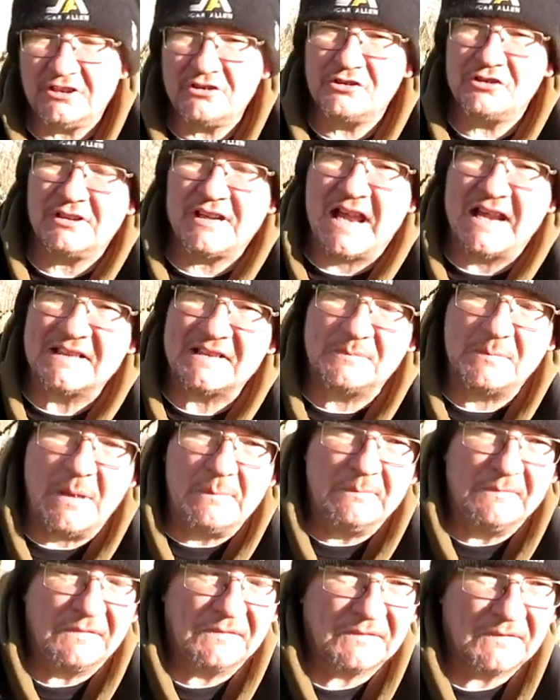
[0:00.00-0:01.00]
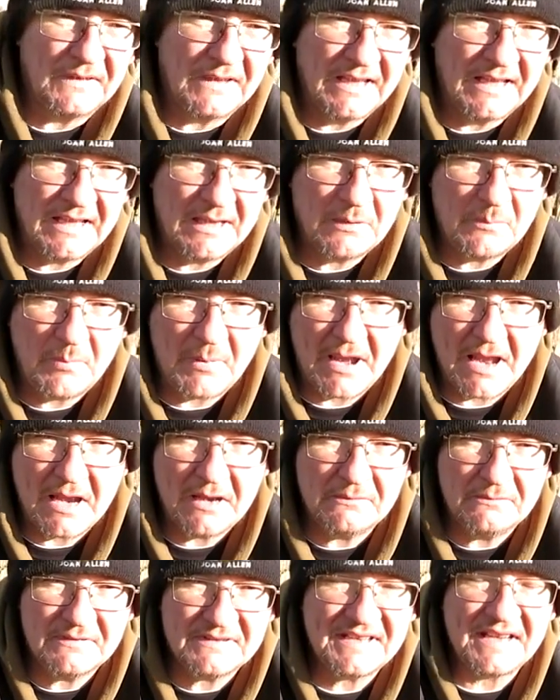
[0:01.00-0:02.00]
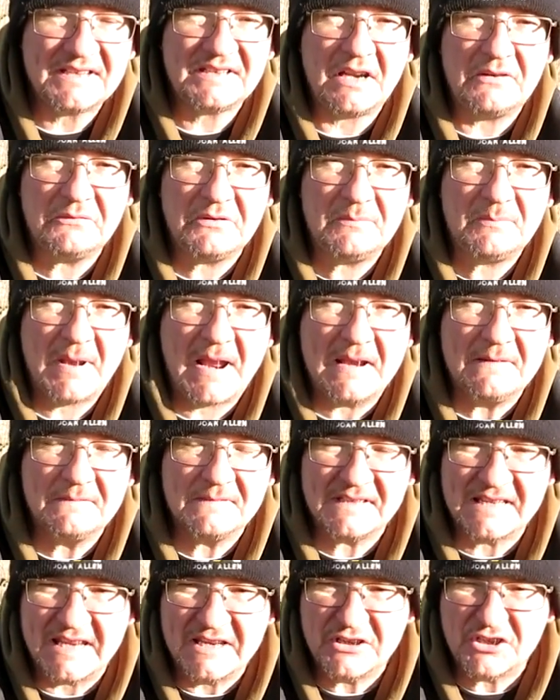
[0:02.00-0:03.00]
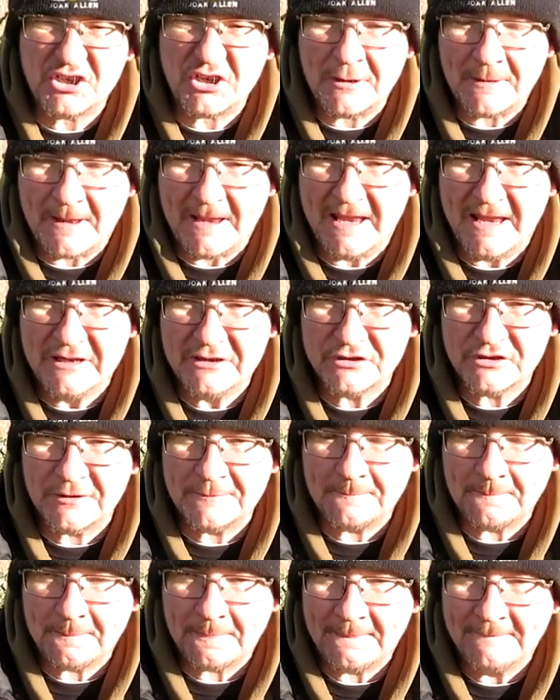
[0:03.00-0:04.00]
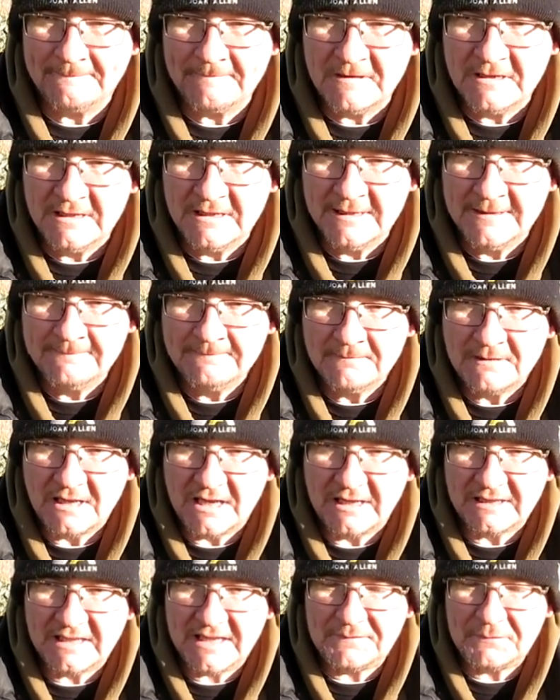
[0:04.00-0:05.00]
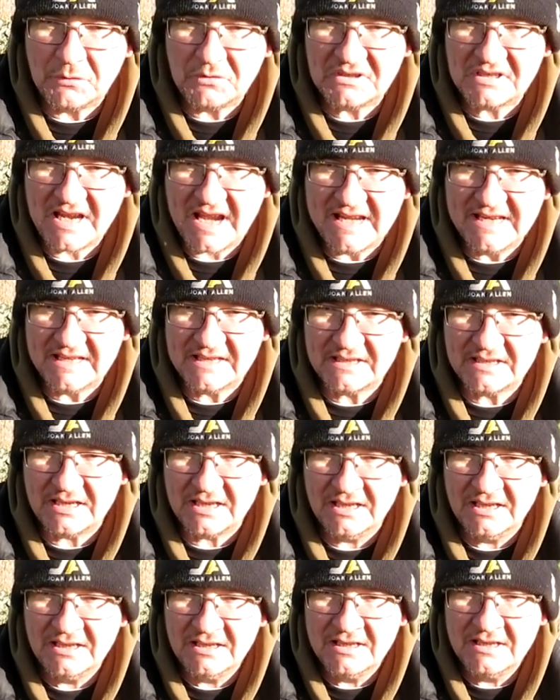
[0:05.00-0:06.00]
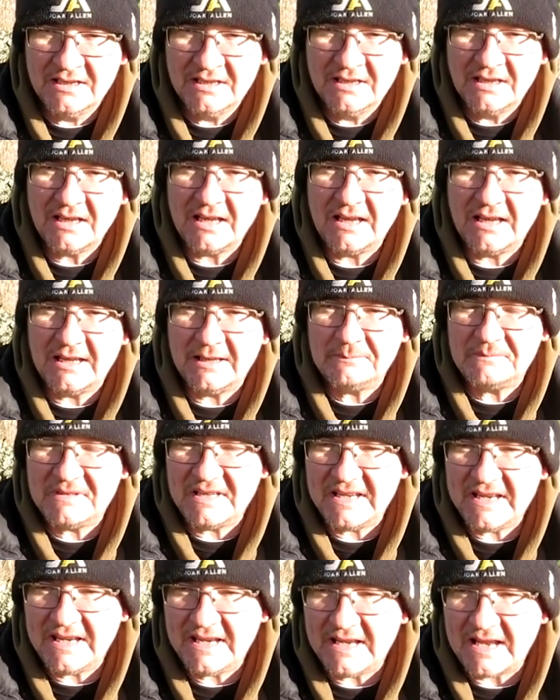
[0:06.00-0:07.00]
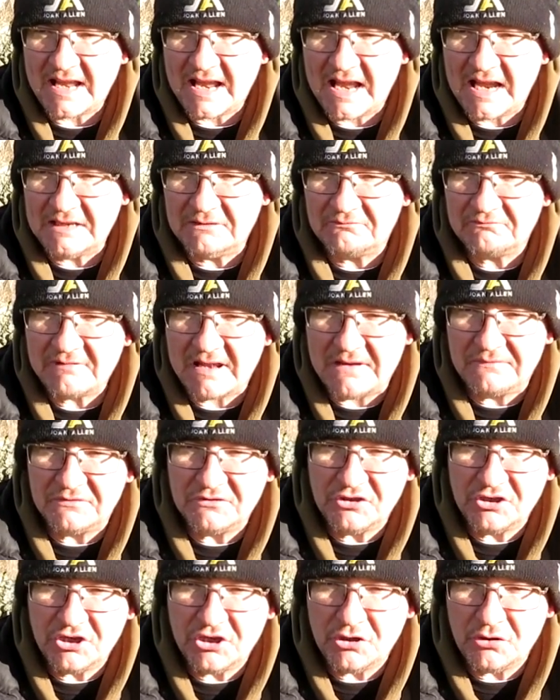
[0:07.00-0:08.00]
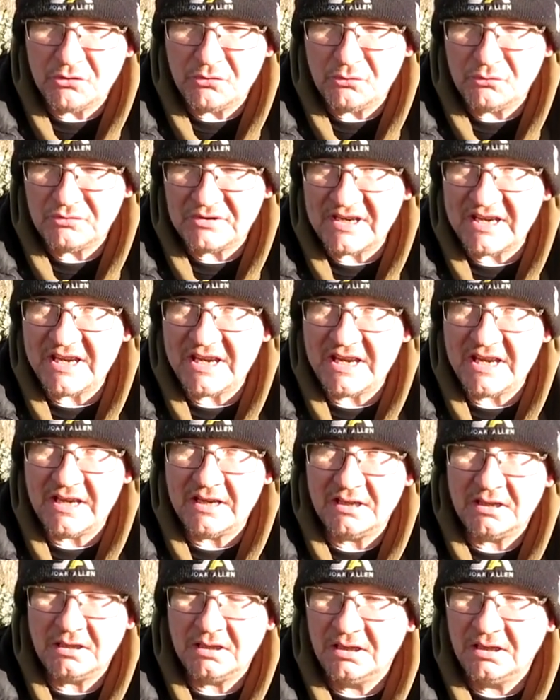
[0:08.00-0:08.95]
I earn last month? About £600 ish. Give or take the ad revenue, the